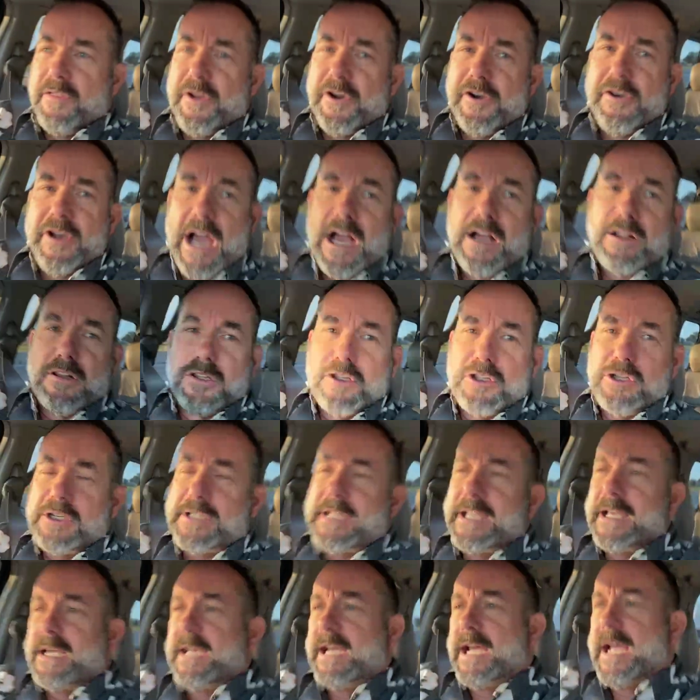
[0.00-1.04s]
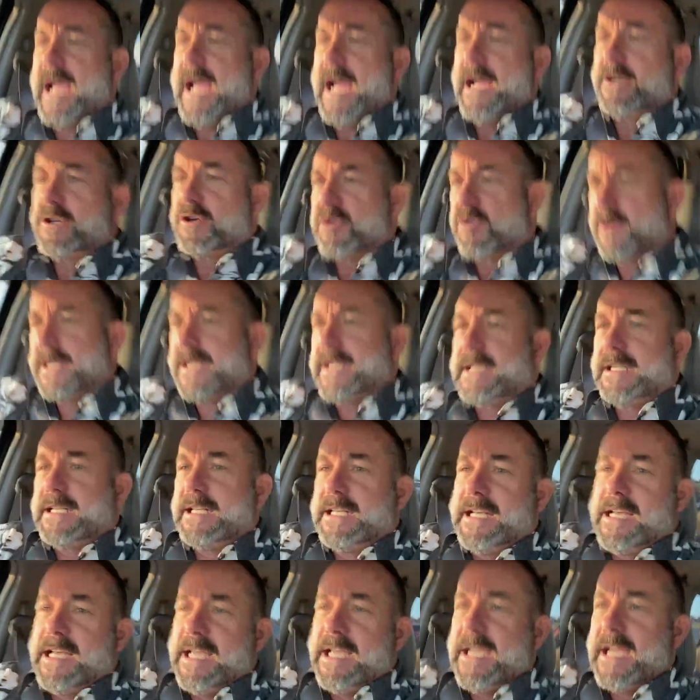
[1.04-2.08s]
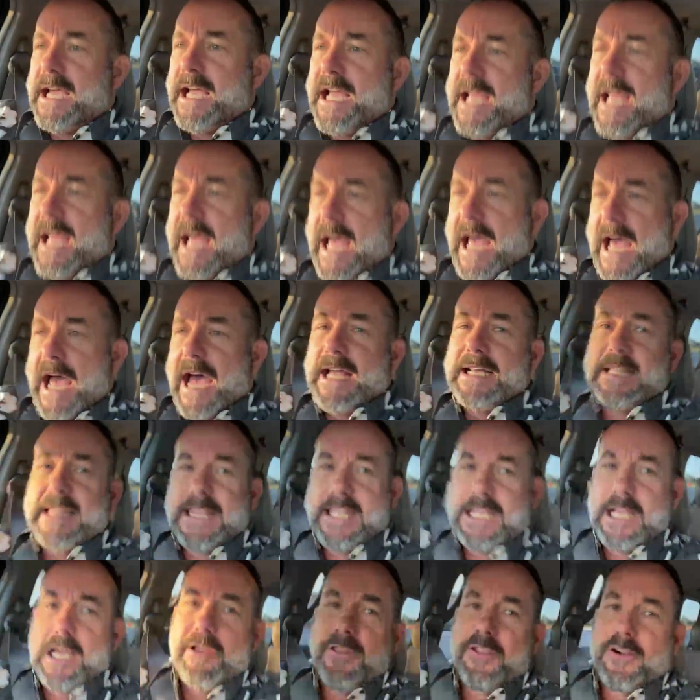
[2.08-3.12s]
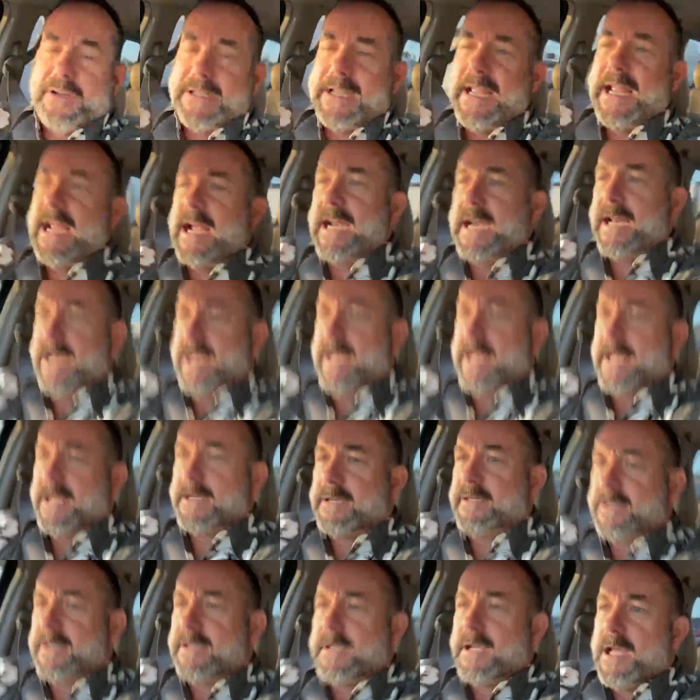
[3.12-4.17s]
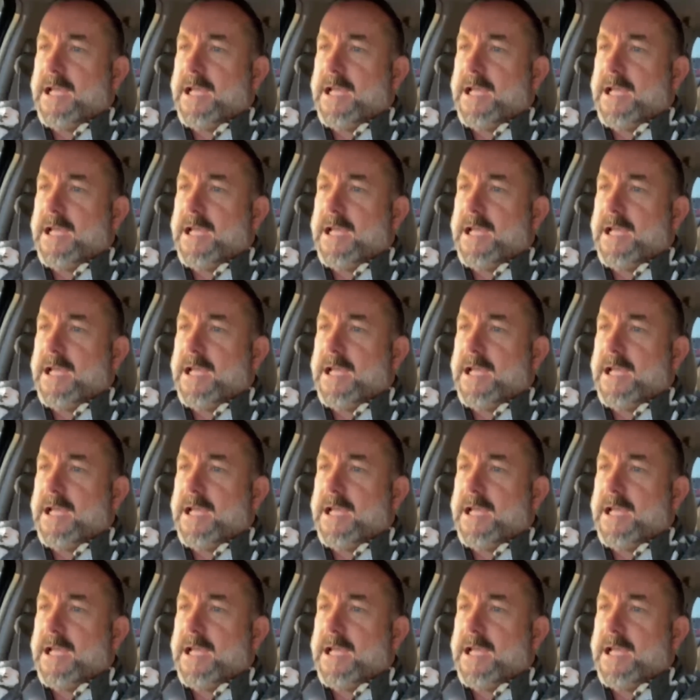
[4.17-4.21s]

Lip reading: They're not looking critically at the other candidate.